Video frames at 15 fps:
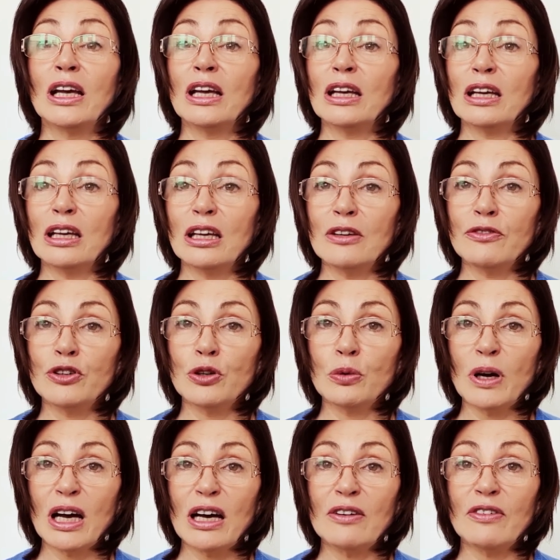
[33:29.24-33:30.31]
If you
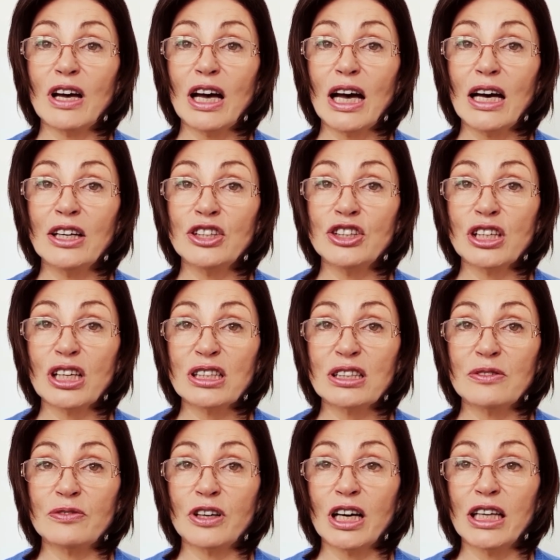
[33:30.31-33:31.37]
have
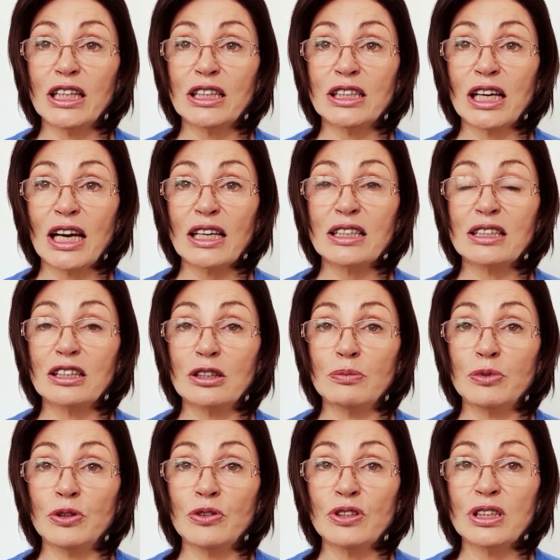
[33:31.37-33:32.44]
unjustified attacks and
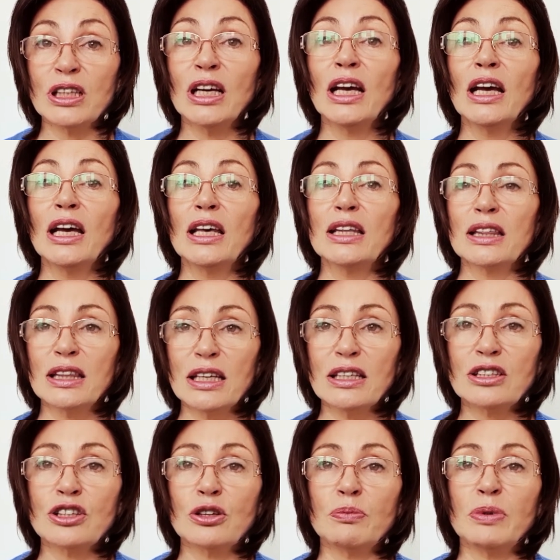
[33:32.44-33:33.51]
abuse, this
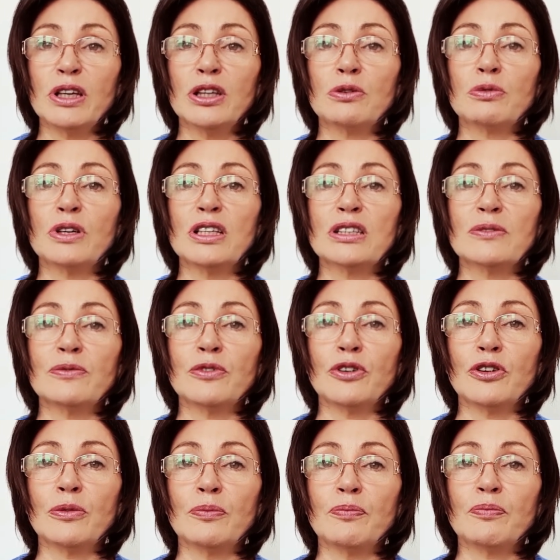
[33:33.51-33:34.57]
could be the reason for
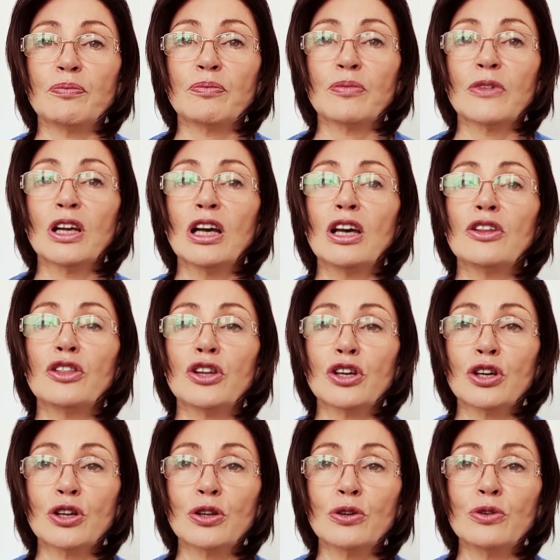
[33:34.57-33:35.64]
them. The
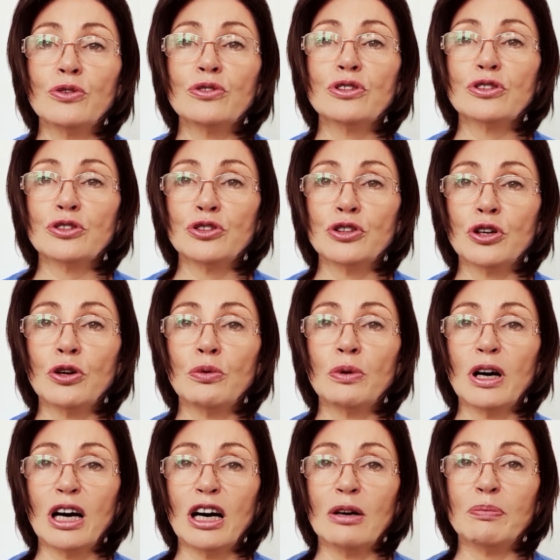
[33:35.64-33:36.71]
clues show
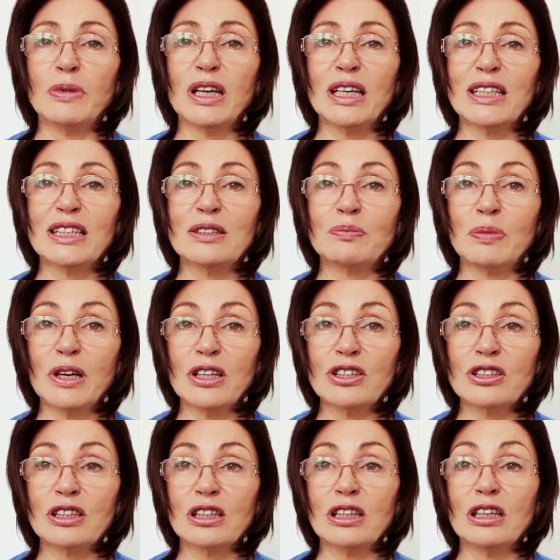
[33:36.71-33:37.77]
up,
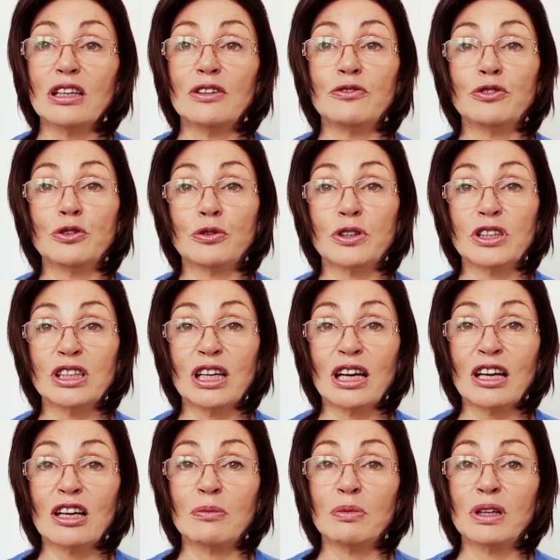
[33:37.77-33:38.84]
especially if your attacker
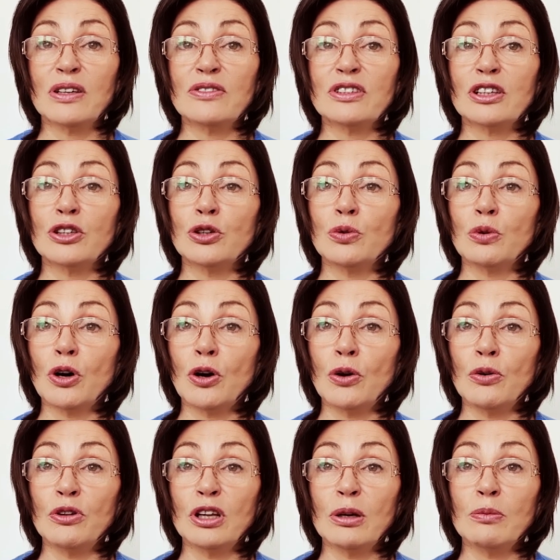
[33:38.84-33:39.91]
believes that you owe
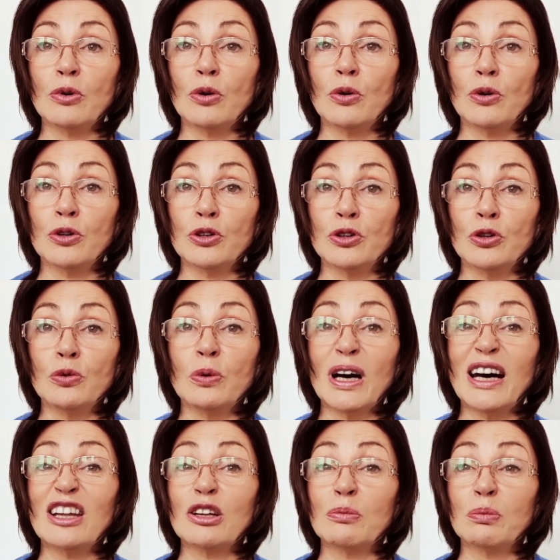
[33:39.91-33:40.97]
them or you are the
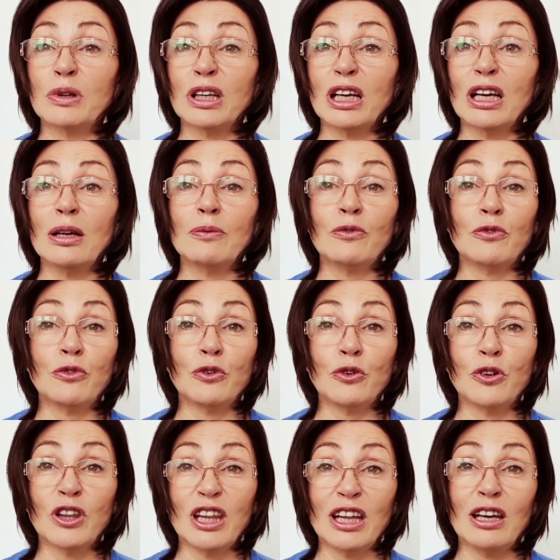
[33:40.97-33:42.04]
blame for
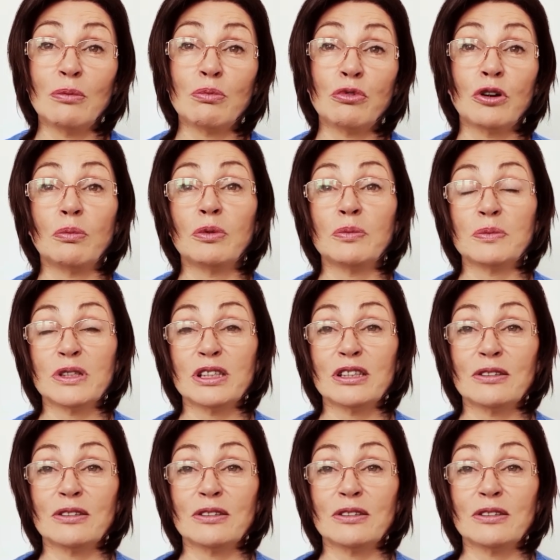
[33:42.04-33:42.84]
their problems.